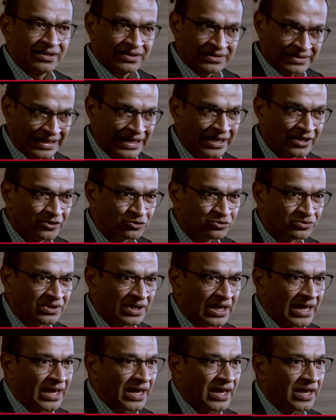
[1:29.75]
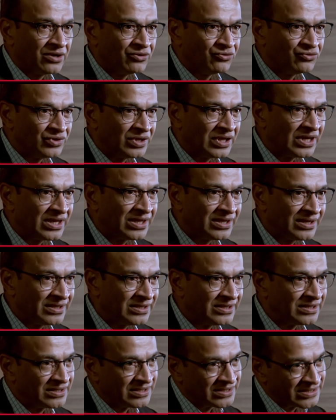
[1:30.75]
cloud, and
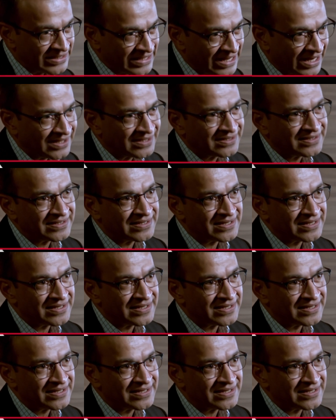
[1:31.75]
really create